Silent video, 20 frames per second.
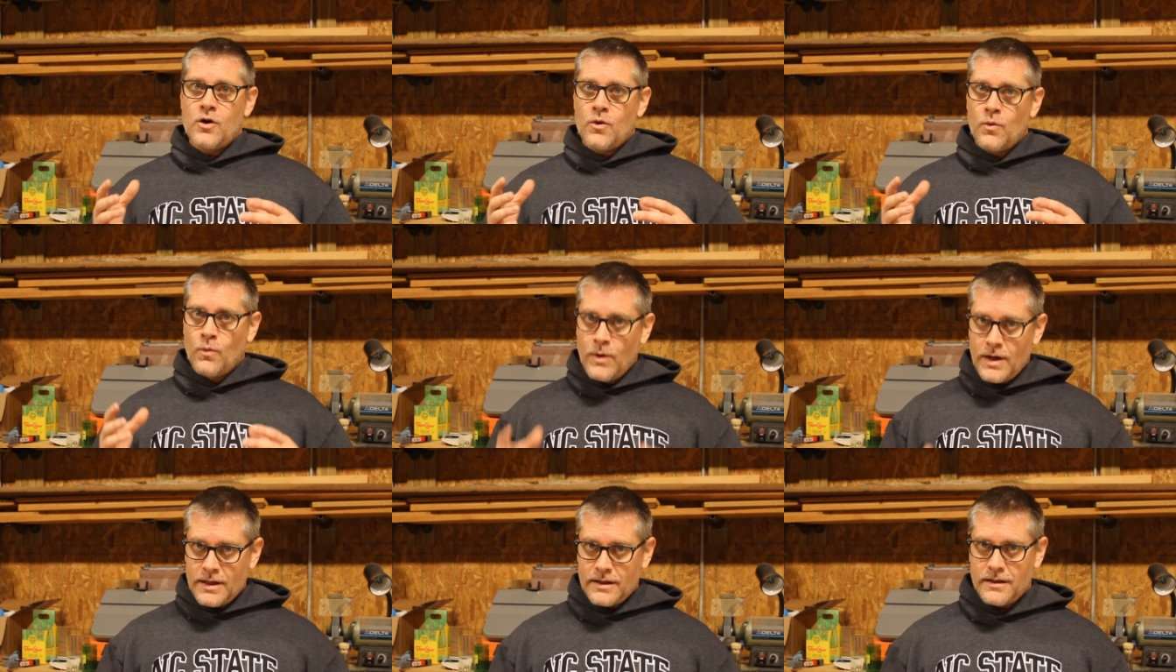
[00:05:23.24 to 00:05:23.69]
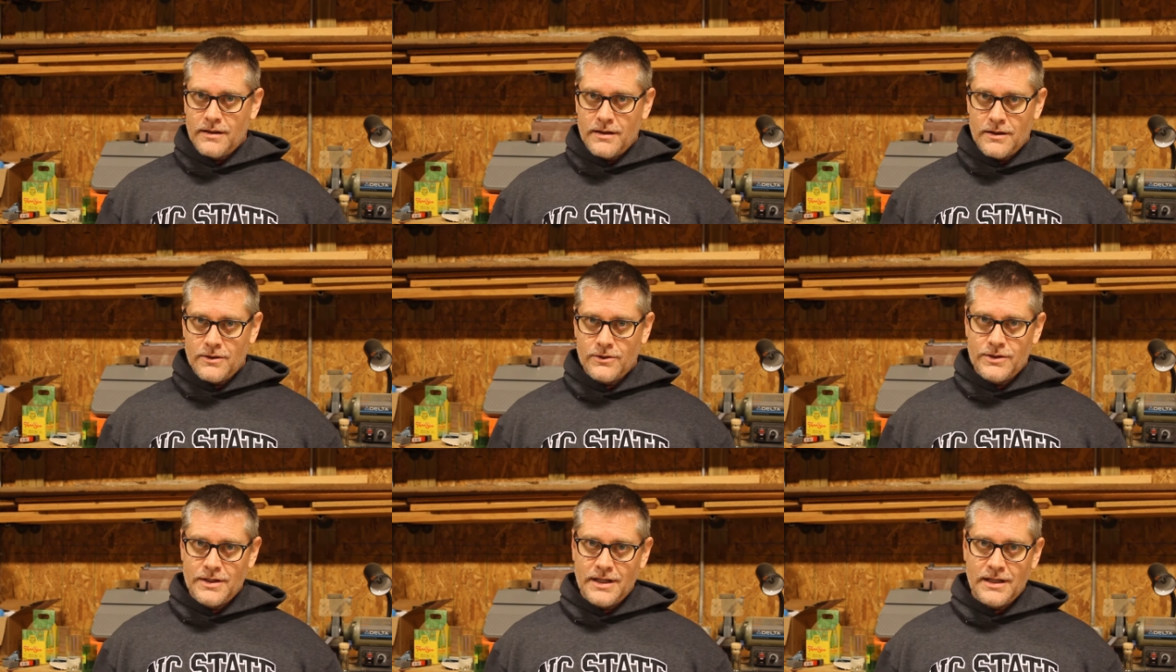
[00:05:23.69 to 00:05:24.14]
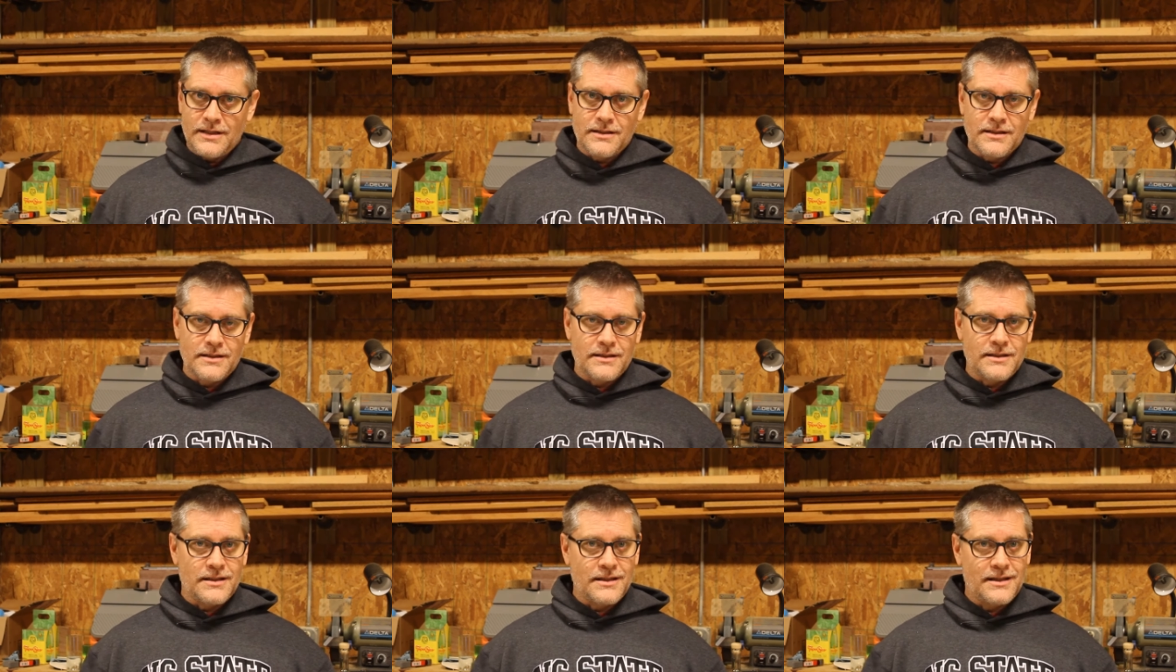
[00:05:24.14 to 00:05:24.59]
With those
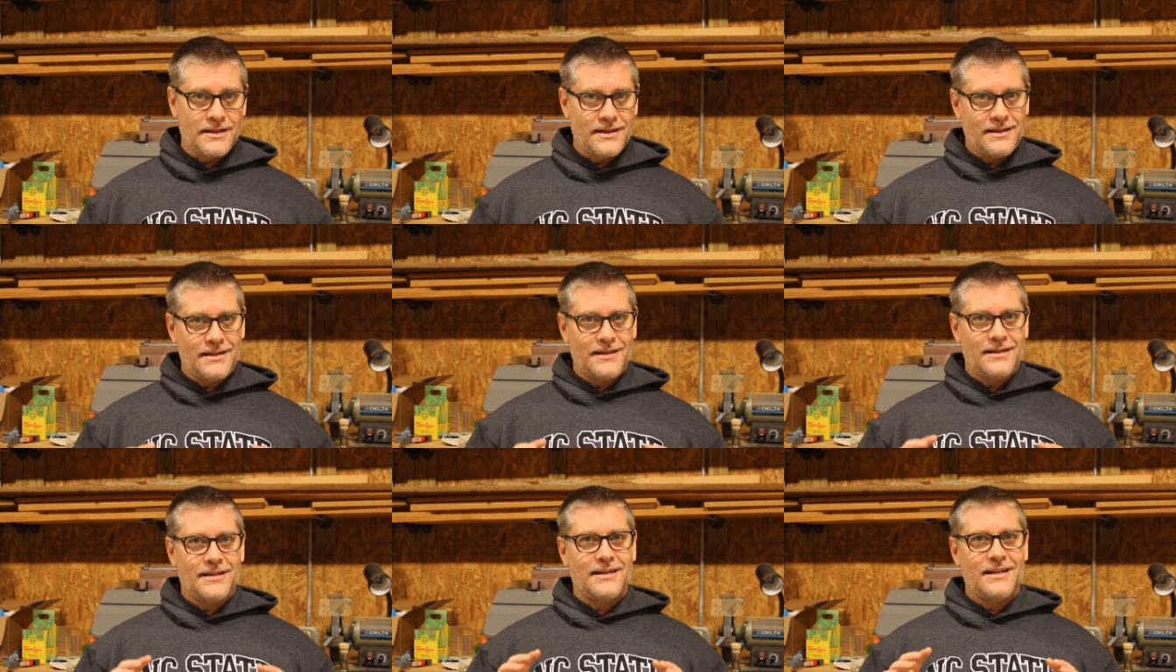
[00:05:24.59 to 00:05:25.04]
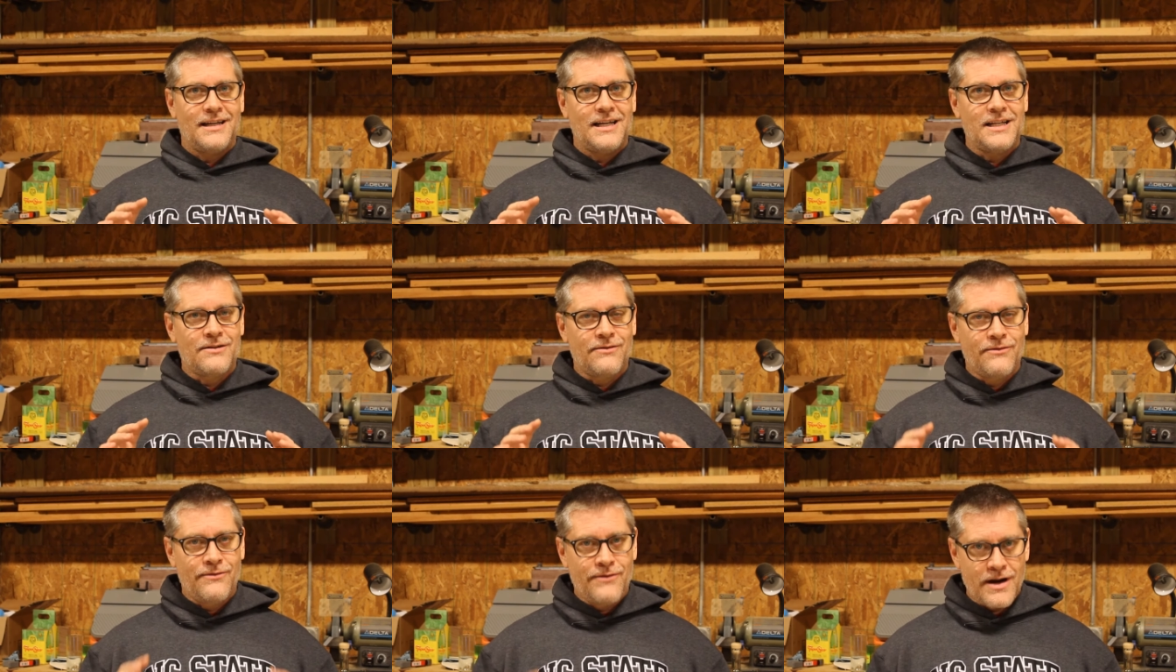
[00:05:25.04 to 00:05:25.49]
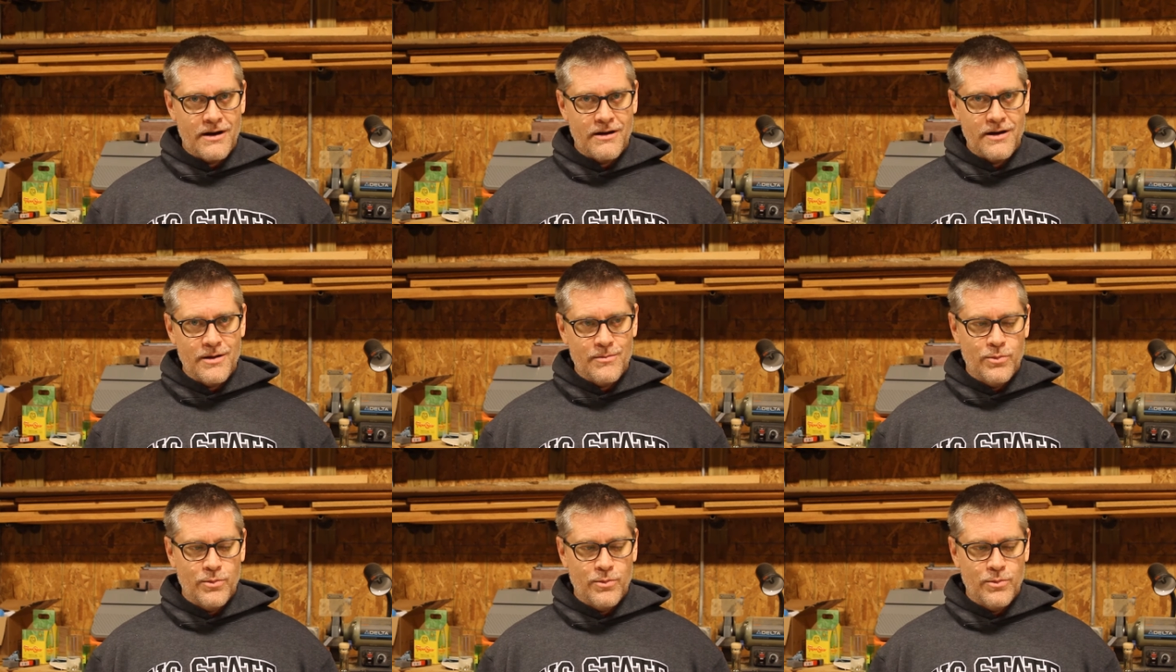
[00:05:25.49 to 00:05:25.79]
discs, it's very